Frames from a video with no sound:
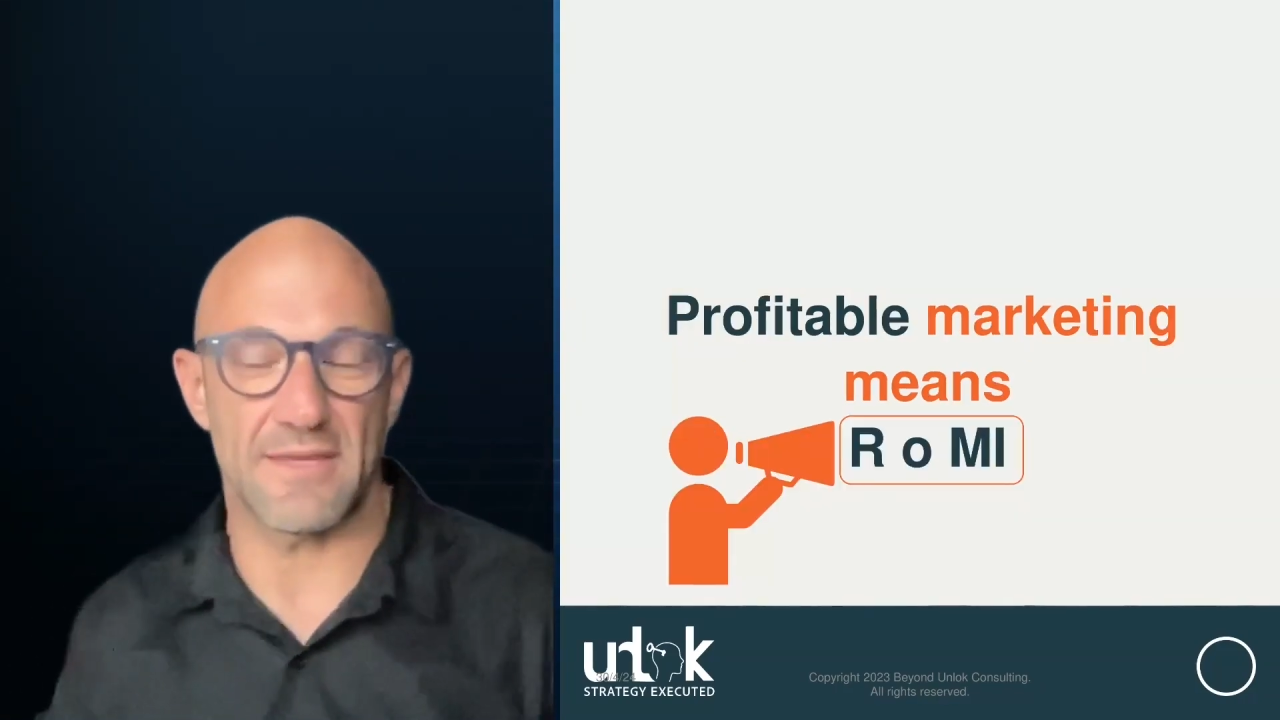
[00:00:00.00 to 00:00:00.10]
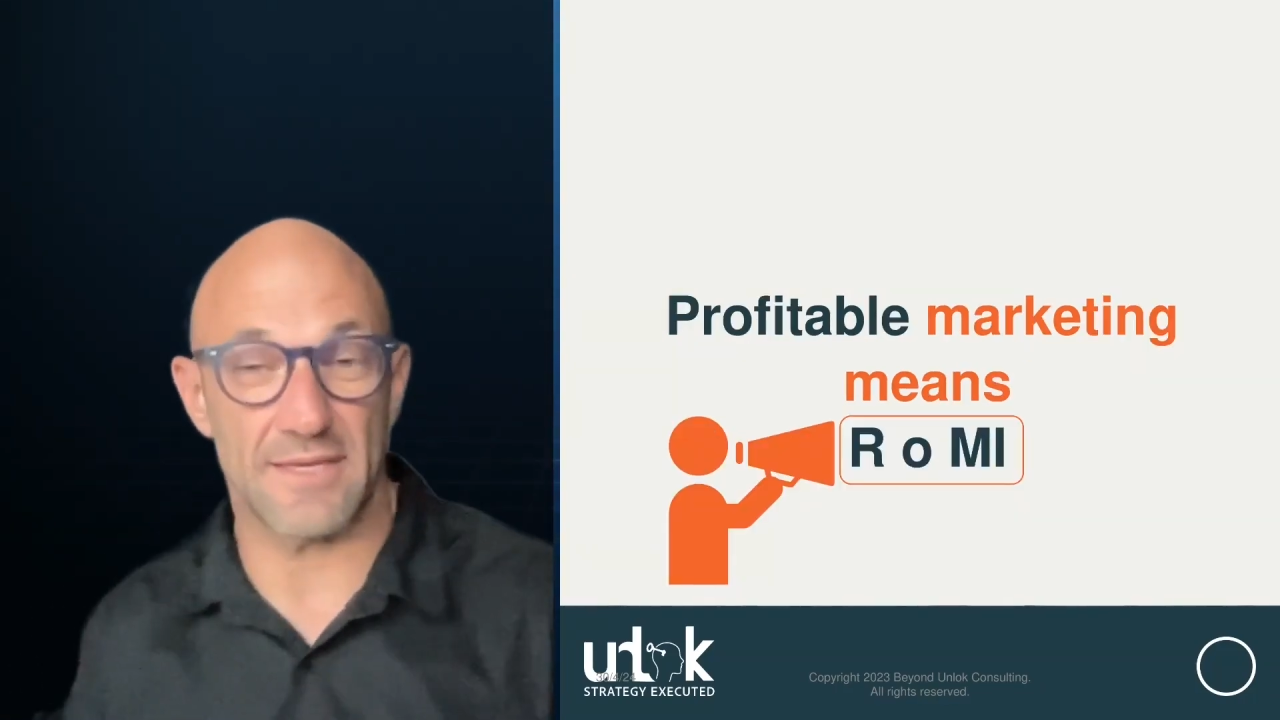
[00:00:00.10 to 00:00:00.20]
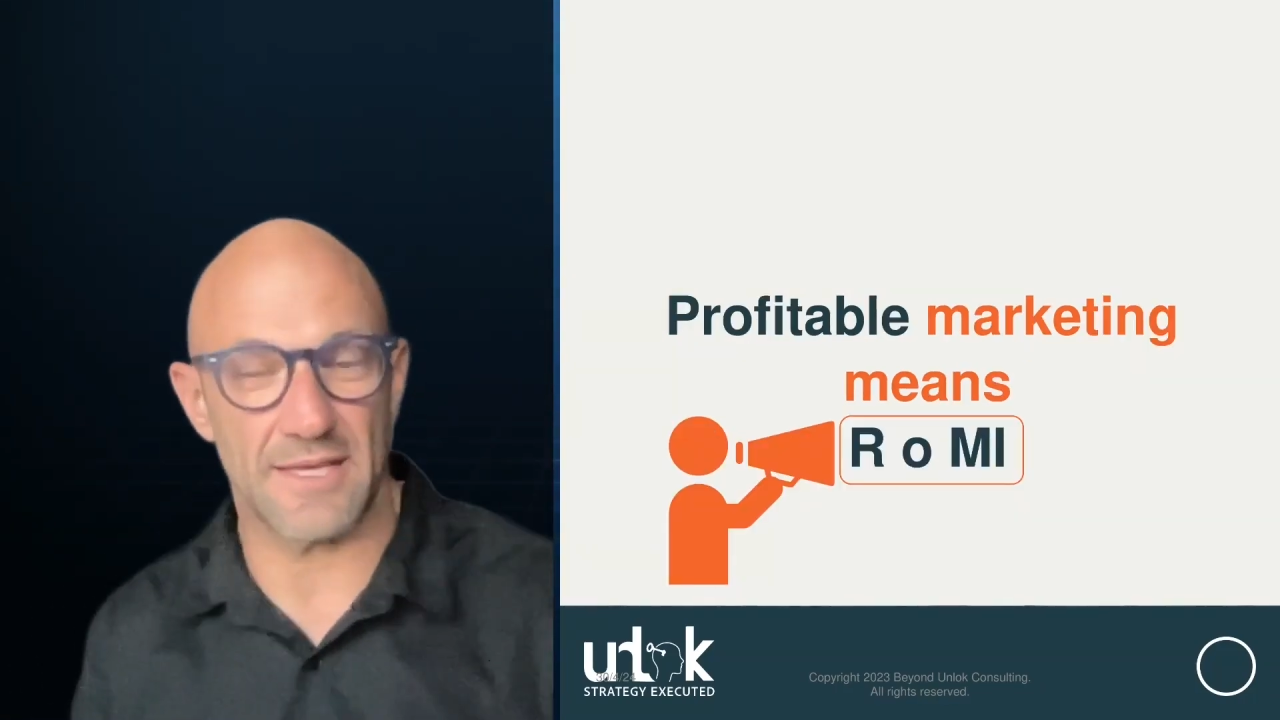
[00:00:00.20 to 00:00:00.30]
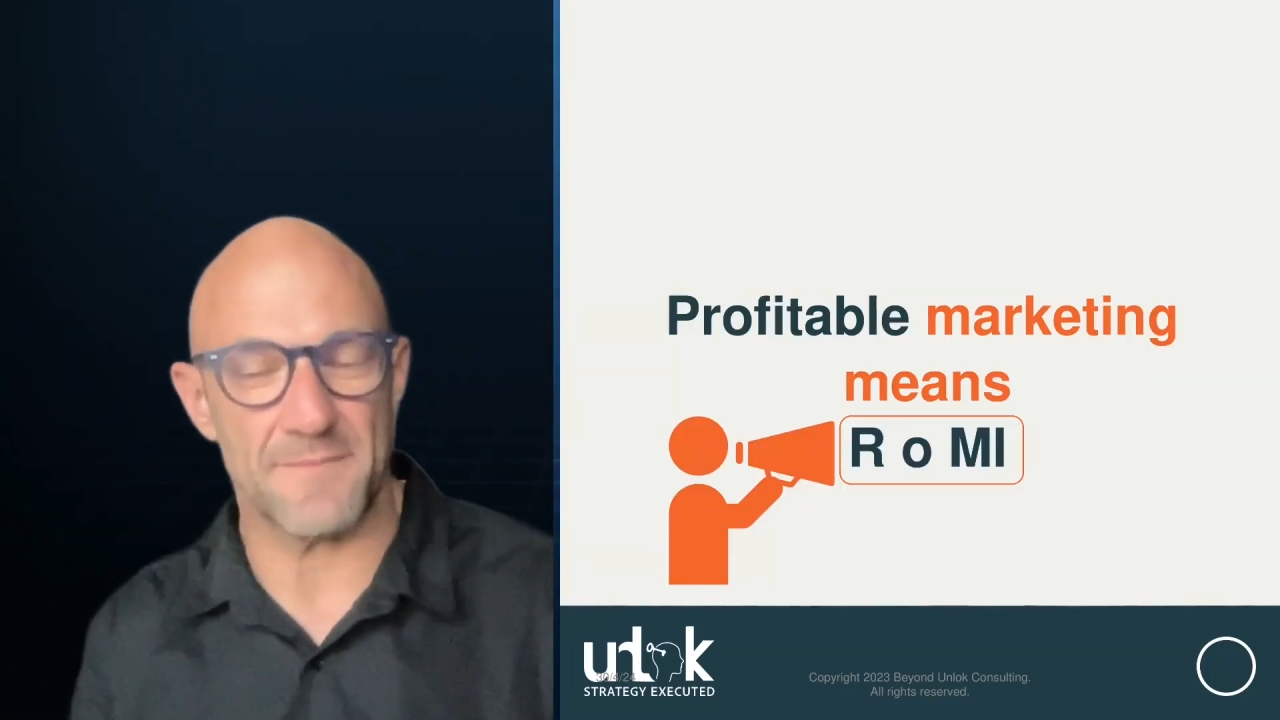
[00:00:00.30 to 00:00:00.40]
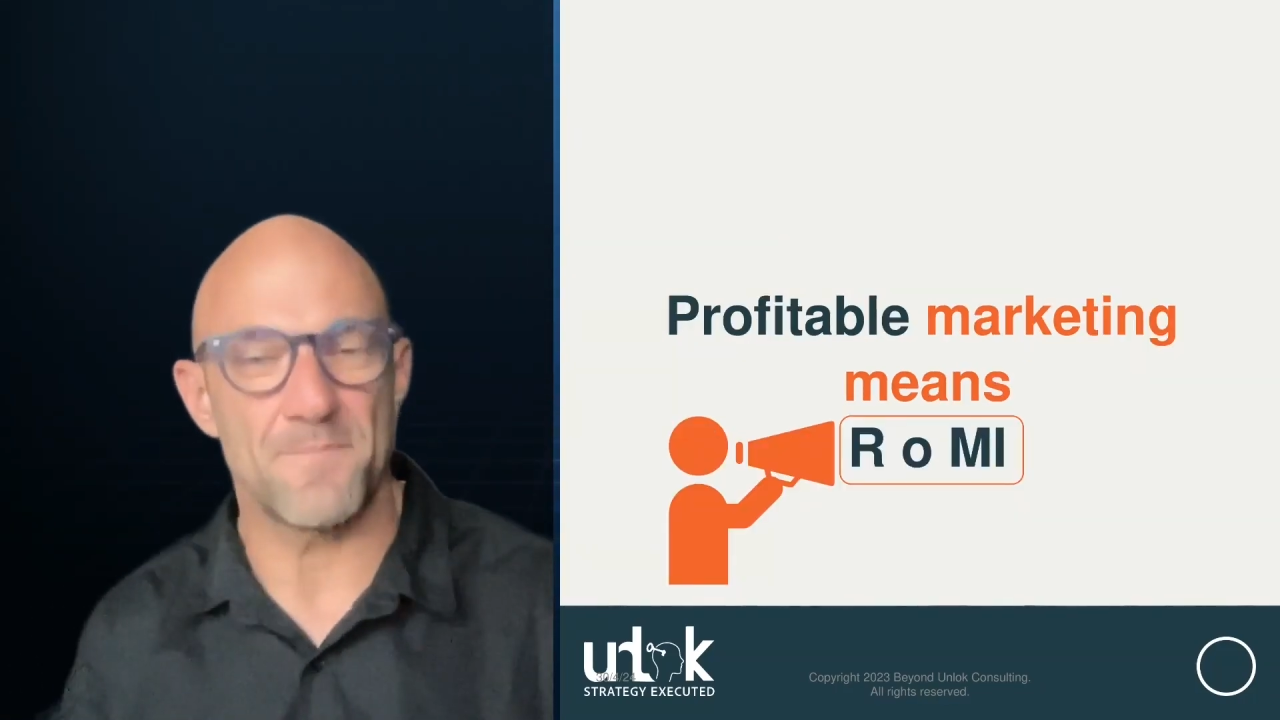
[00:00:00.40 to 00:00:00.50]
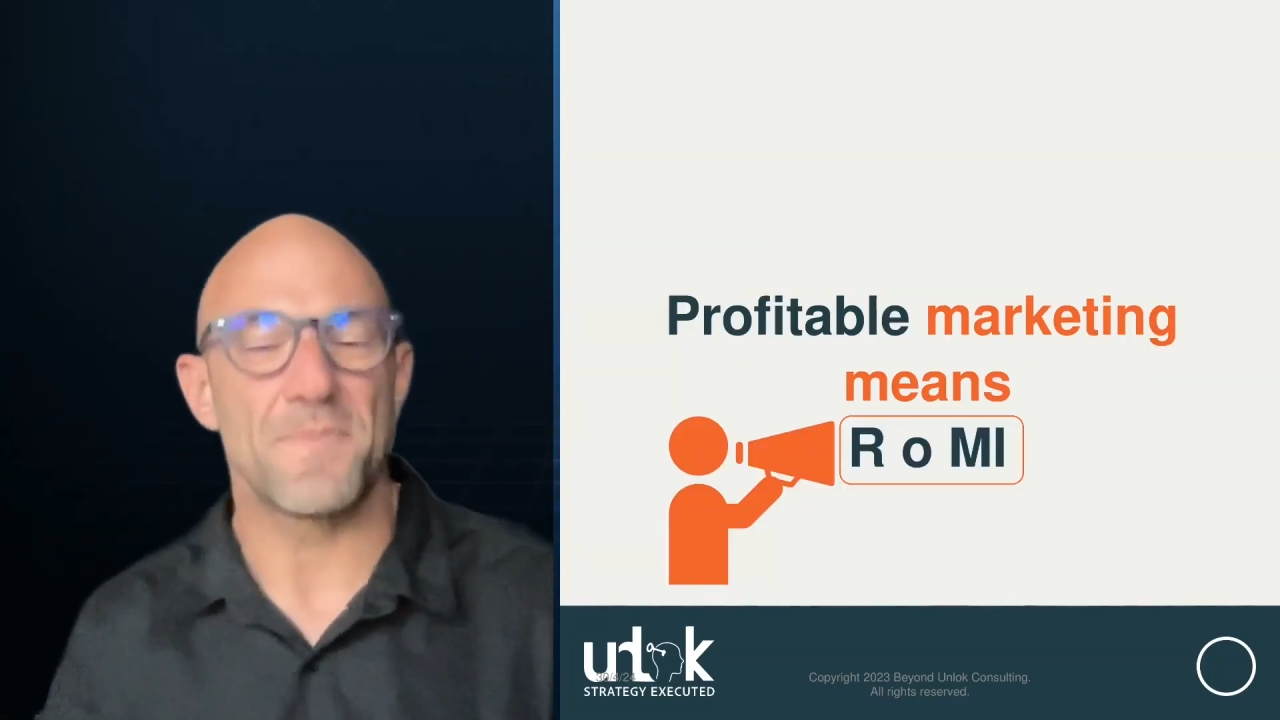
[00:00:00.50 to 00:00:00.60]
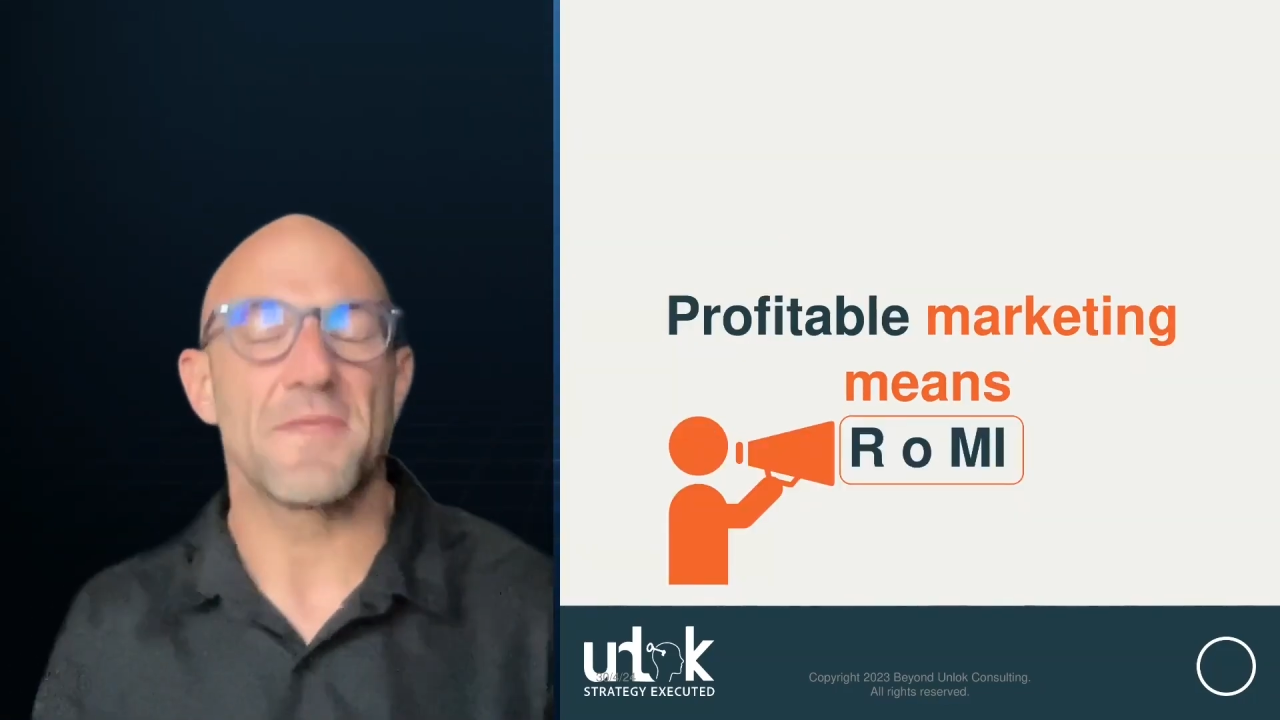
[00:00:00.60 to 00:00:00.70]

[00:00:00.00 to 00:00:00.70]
thinking.